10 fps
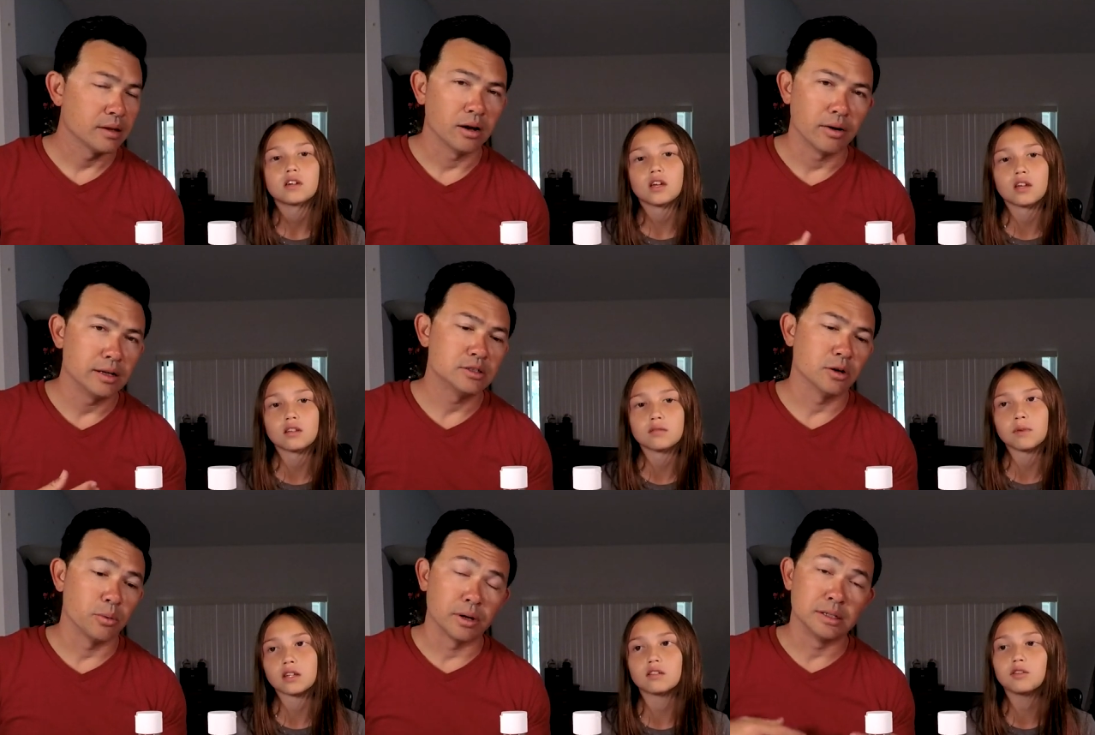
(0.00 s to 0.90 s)
Speaker 1: All right,
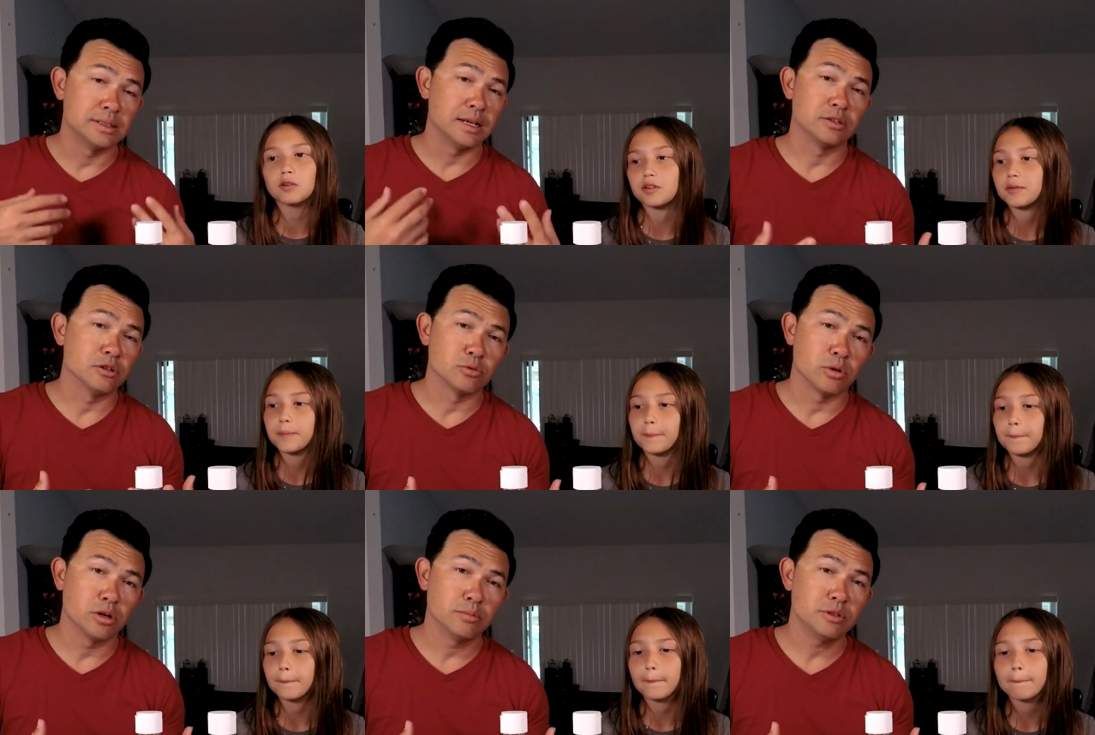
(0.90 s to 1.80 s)
so we're gonna take those
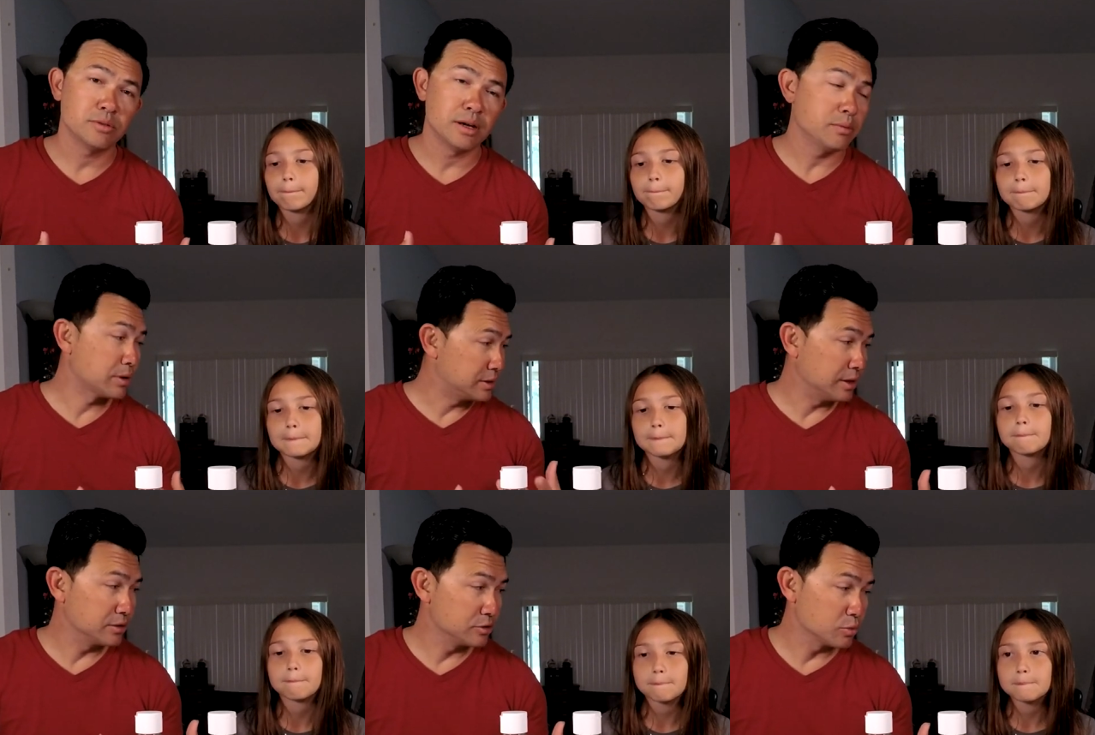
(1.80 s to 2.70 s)
worms, right? We're
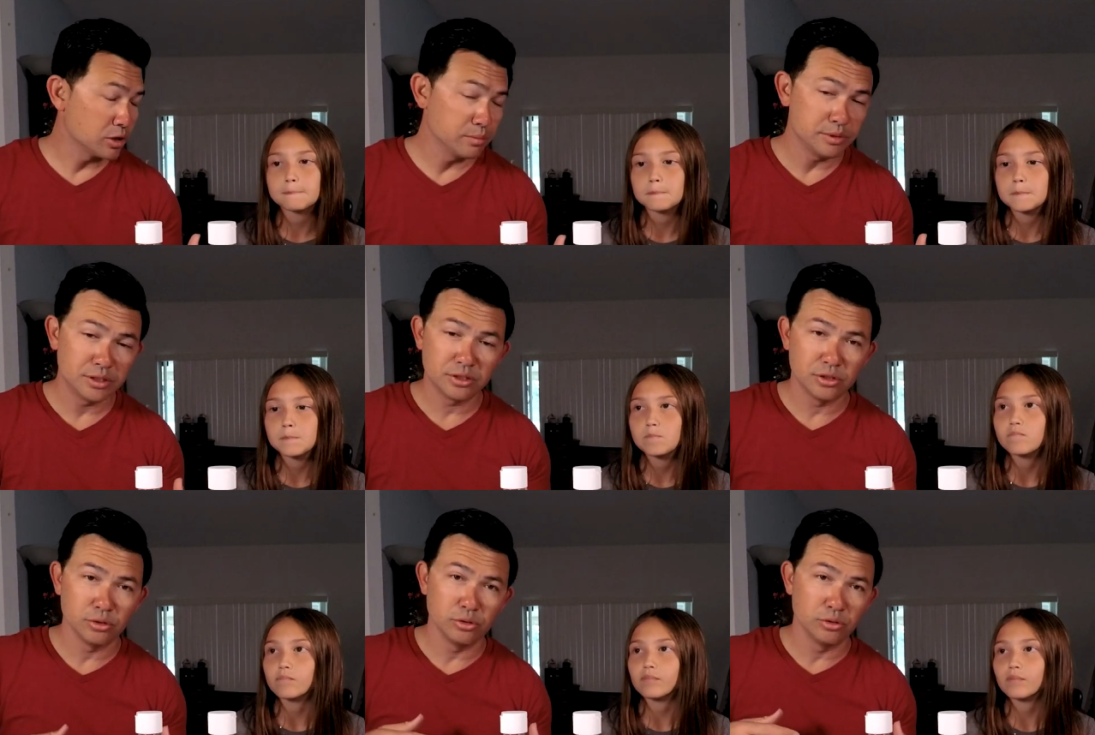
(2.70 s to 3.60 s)
gonna take those worms
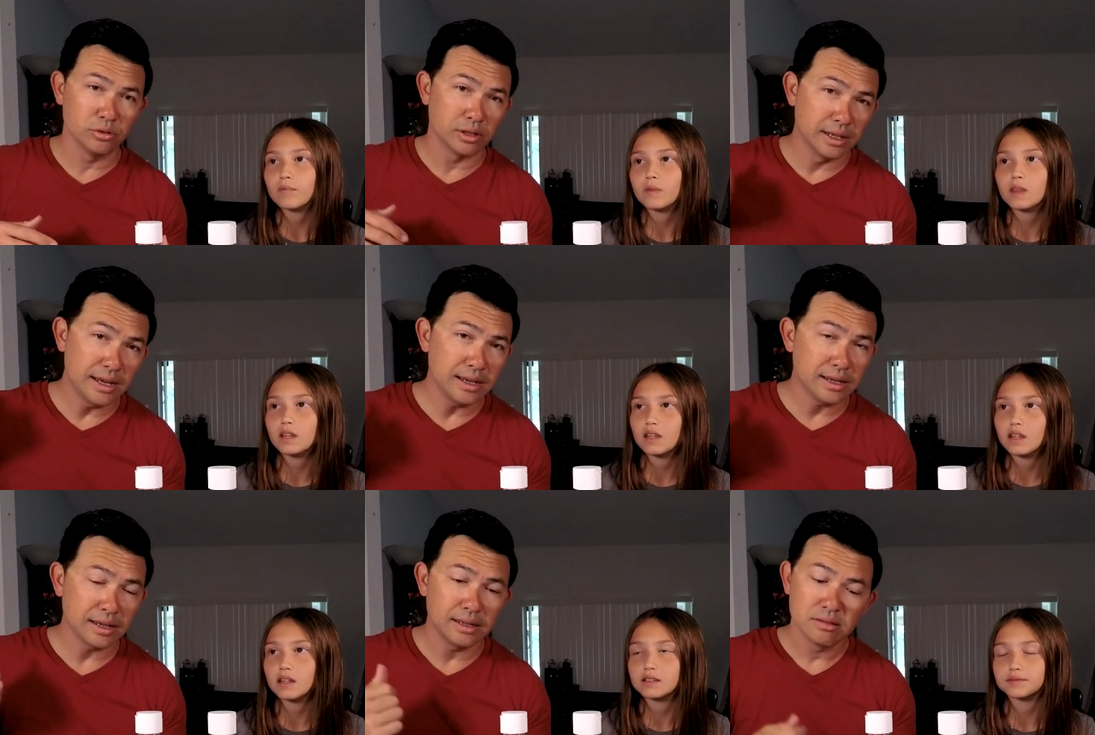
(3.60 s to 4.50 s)
to the
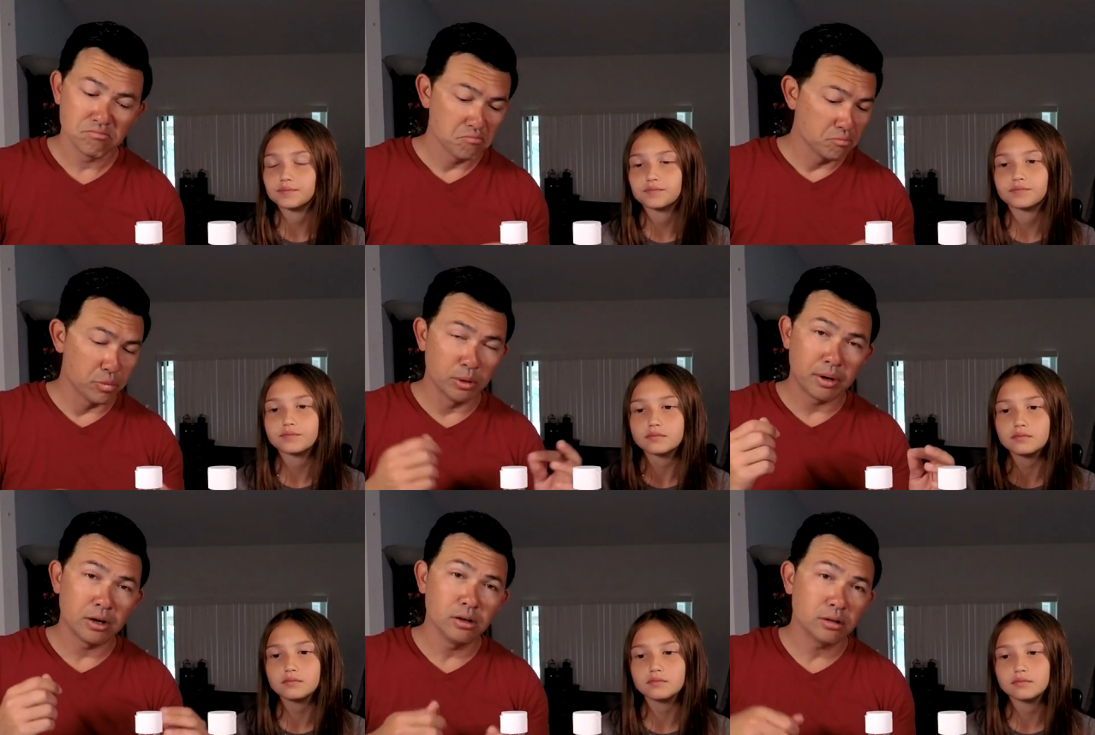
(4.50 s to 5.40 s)
lake, put
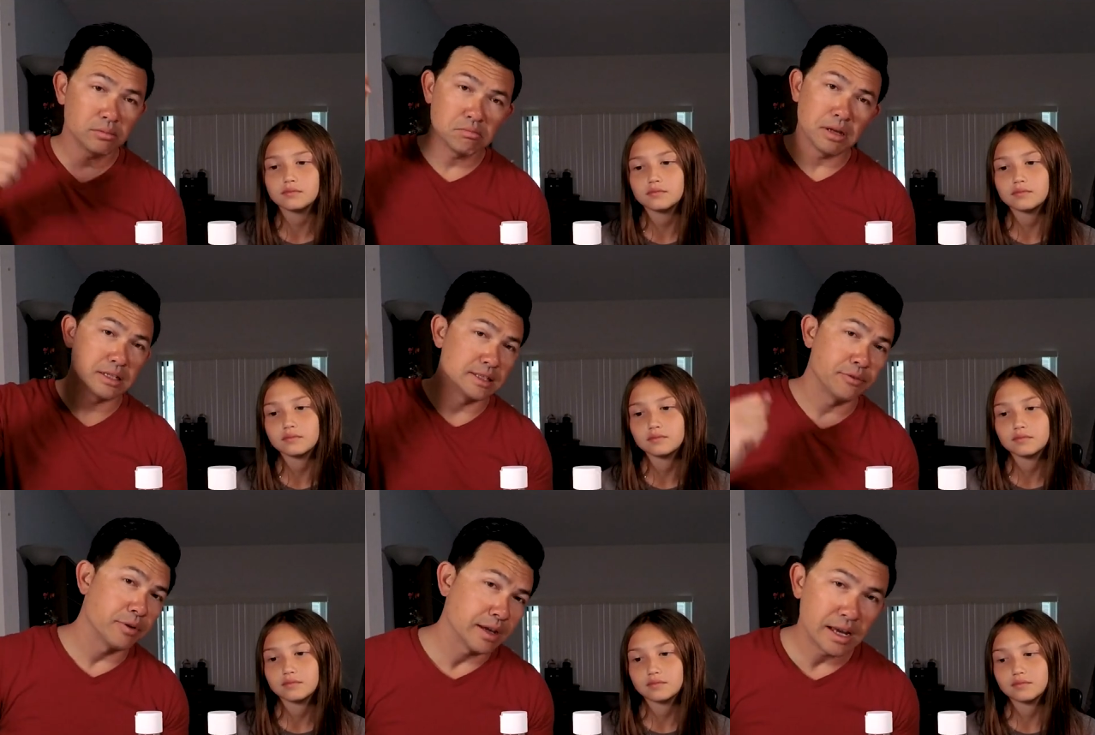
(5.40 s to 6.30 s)
them on a hook, and see
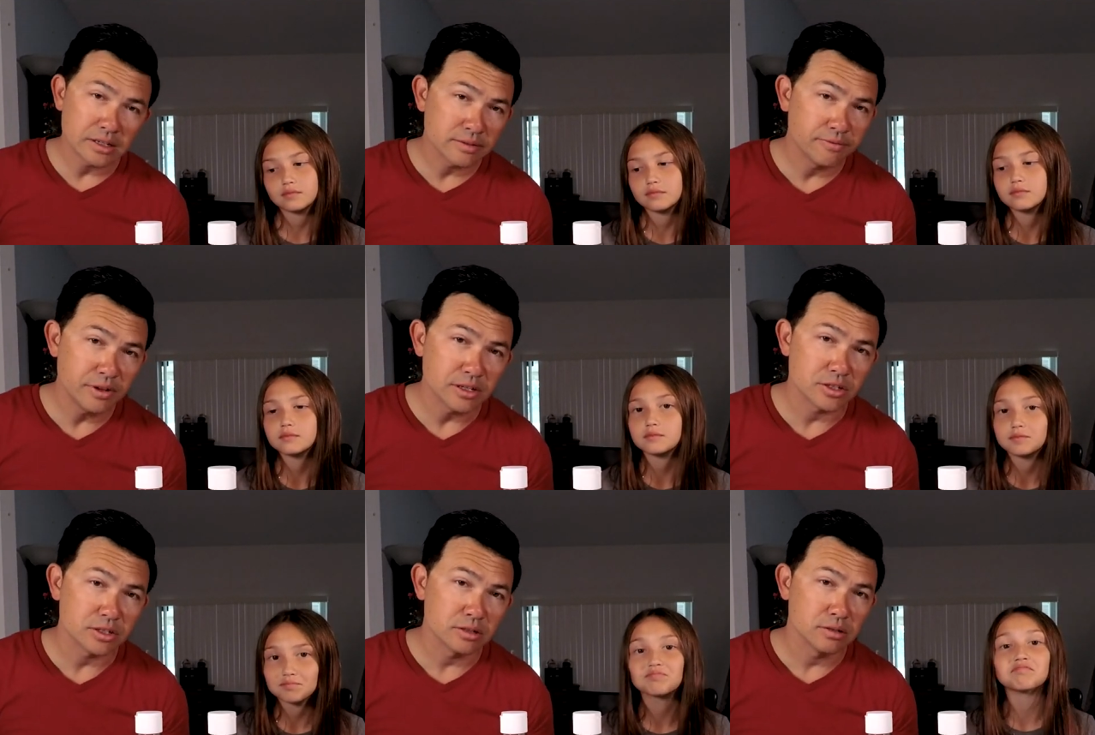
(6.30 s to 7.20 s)
if we can catch some
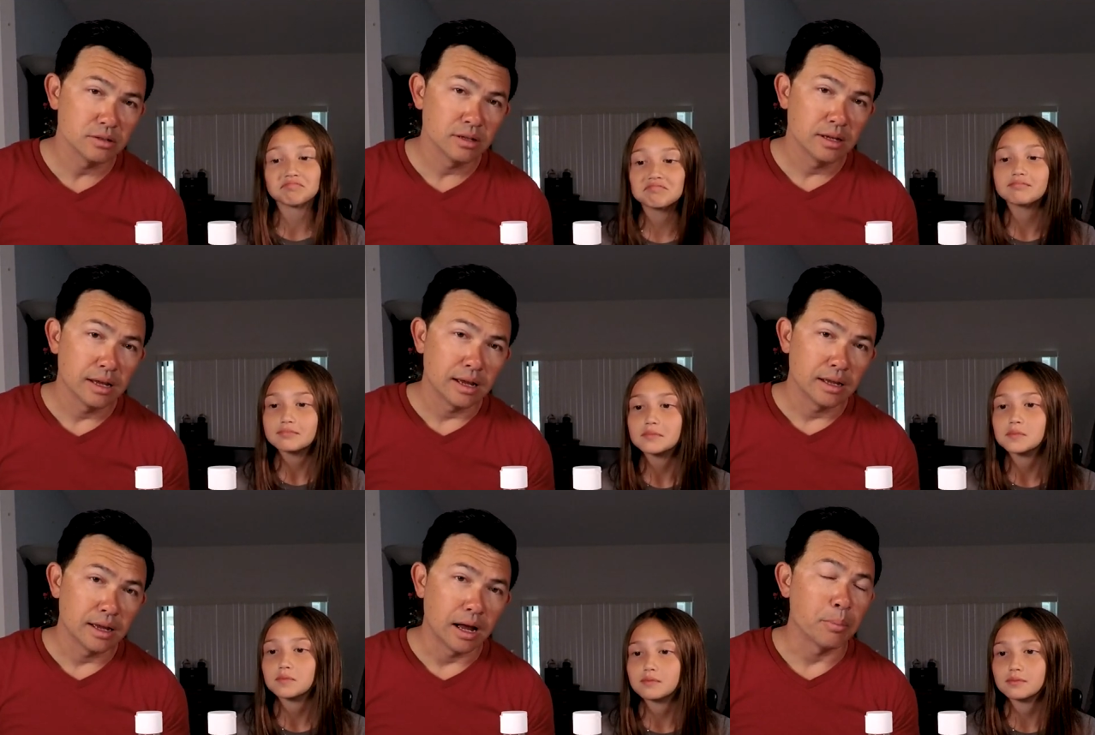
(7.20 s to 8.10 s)
fish.
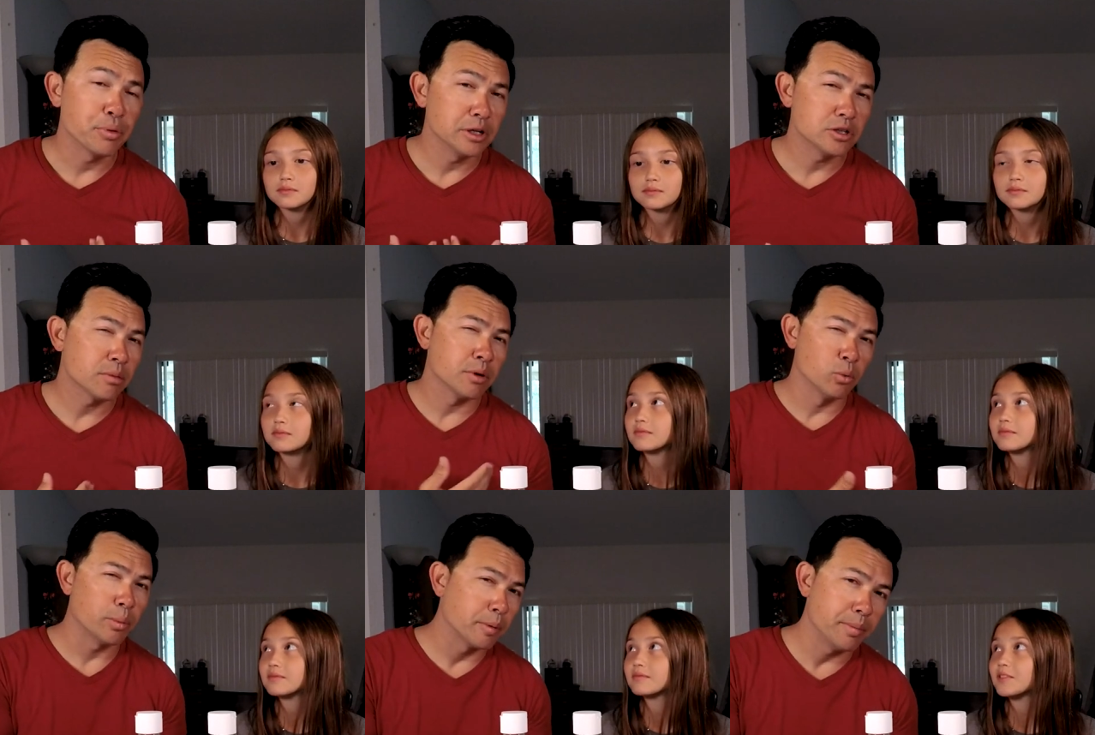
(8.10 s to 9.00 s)
I'm pretty sure I'm gonna
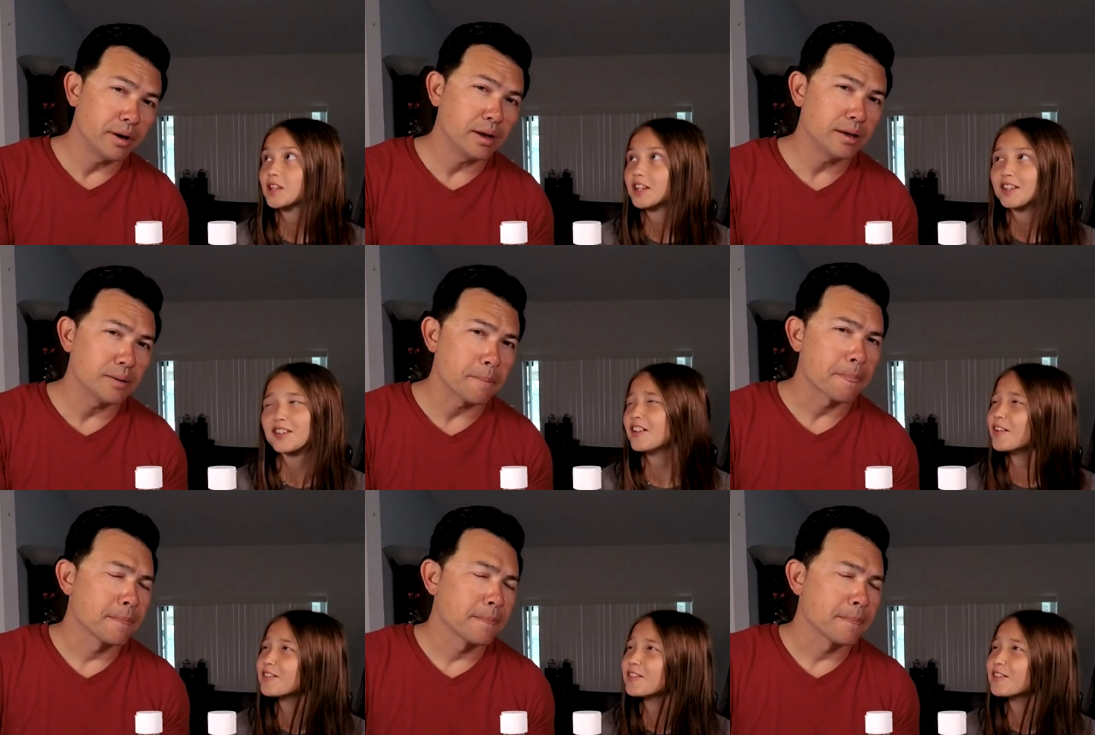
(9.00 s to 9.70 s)
whoop her butt. No,